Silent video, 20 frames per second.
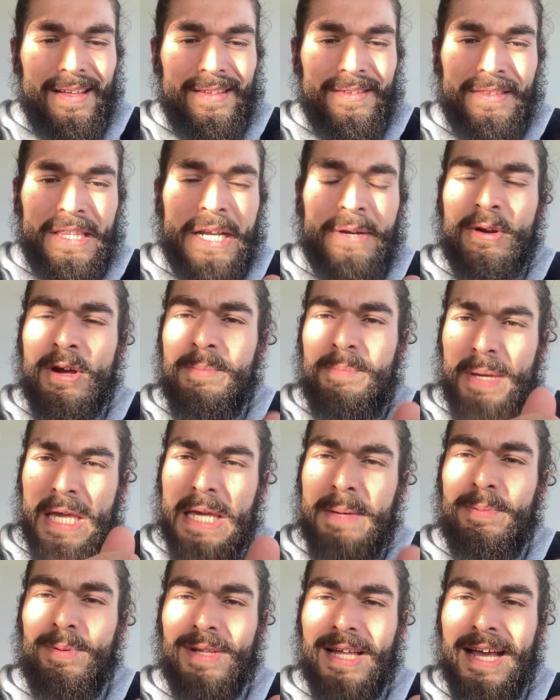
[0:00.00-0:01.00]
there are
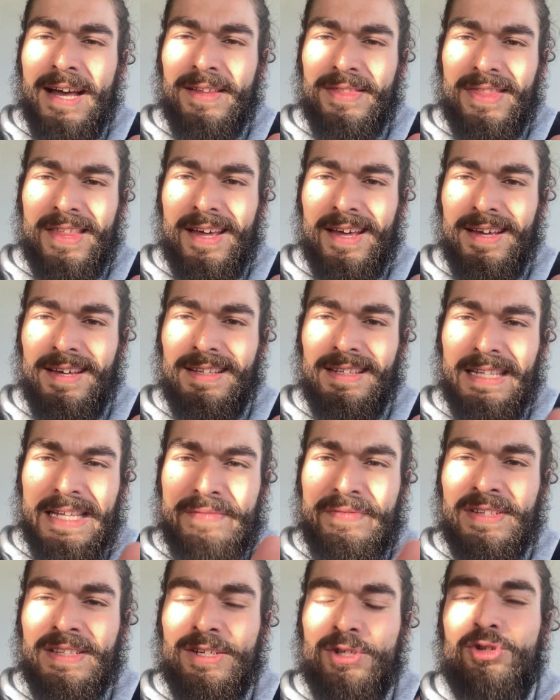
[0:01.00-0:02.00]
people out there
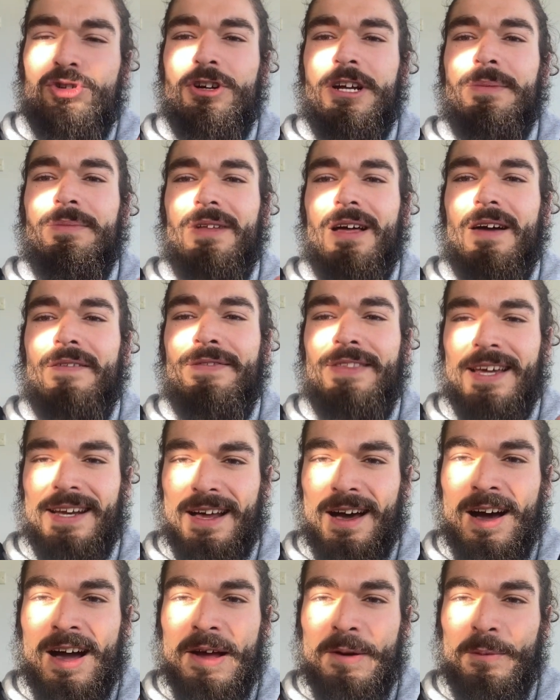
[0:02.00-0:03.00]
living the dream life
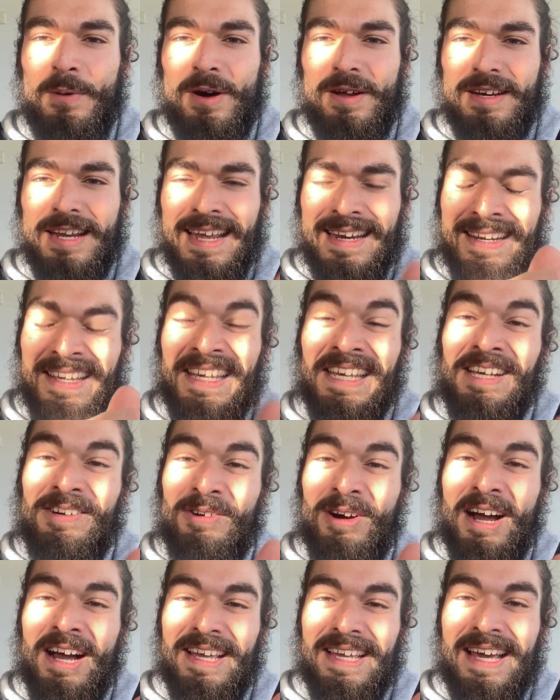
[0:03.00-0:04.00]
that I want, and
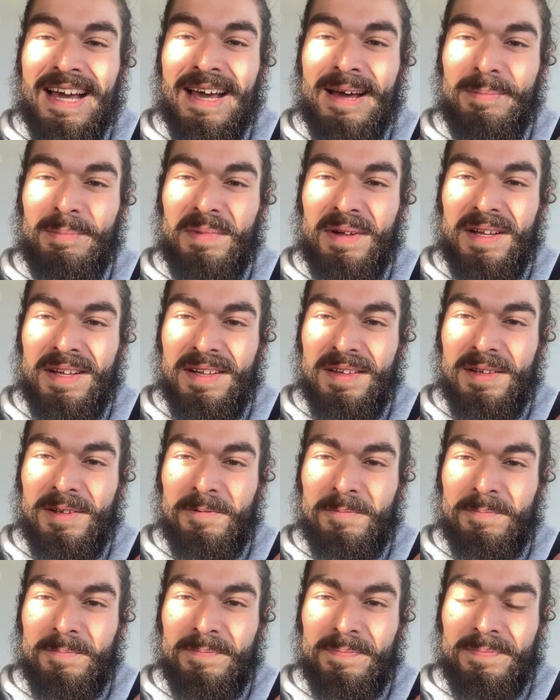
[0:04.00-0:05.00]
here I am,
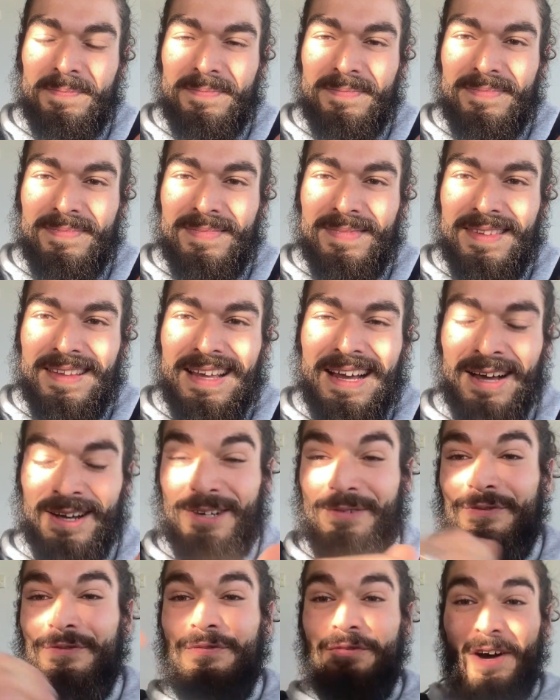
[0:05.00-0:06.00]

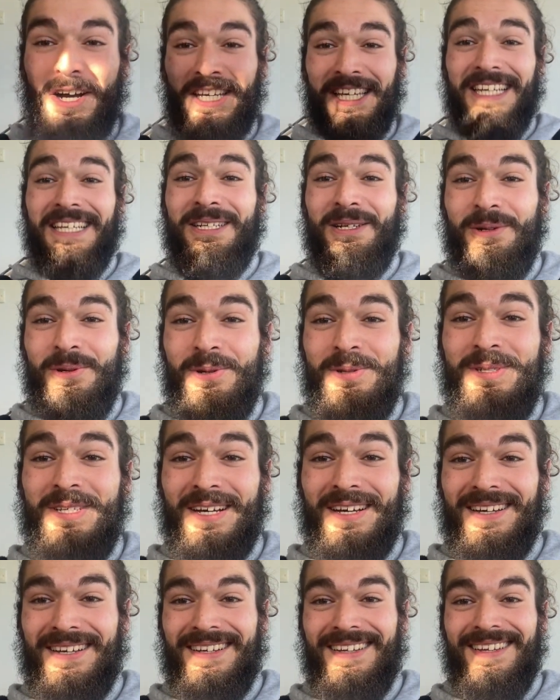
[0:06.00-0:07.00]
a fucking
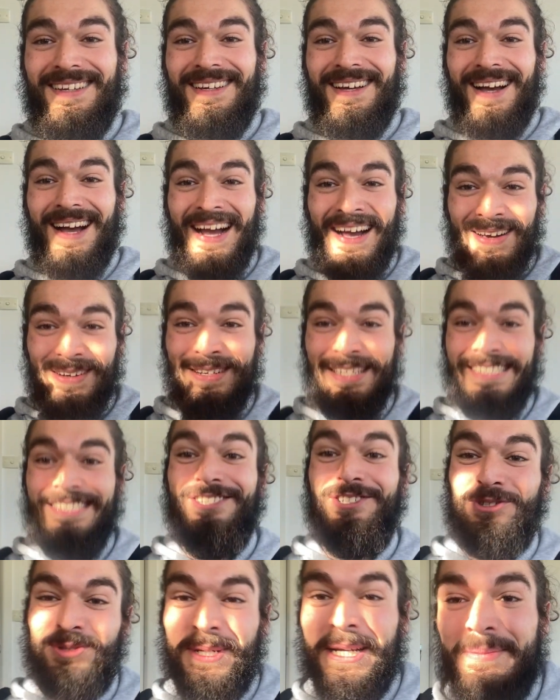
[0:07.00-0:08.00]
loser, only
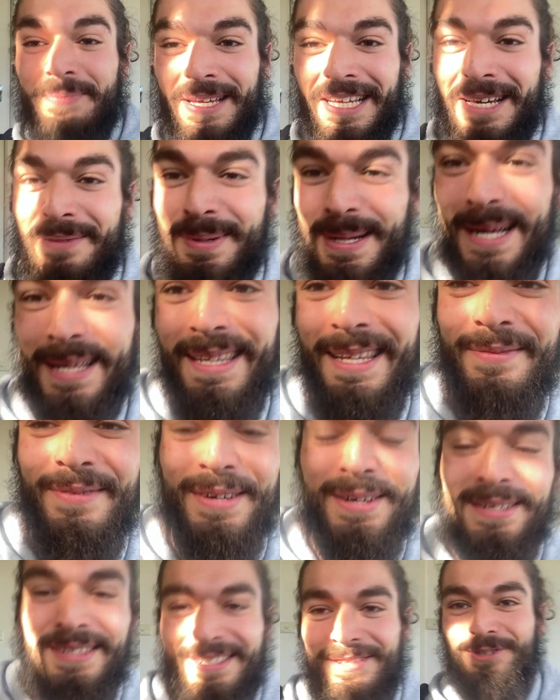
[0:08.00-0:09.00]
dreaming about
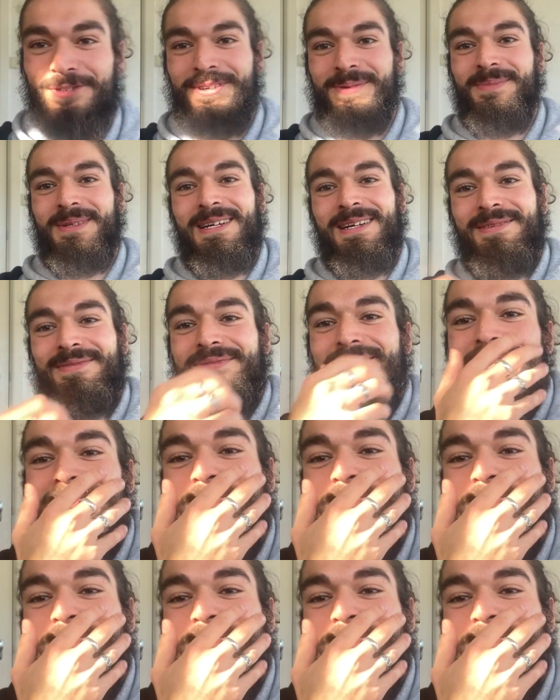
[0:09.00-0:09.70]
living the dream life.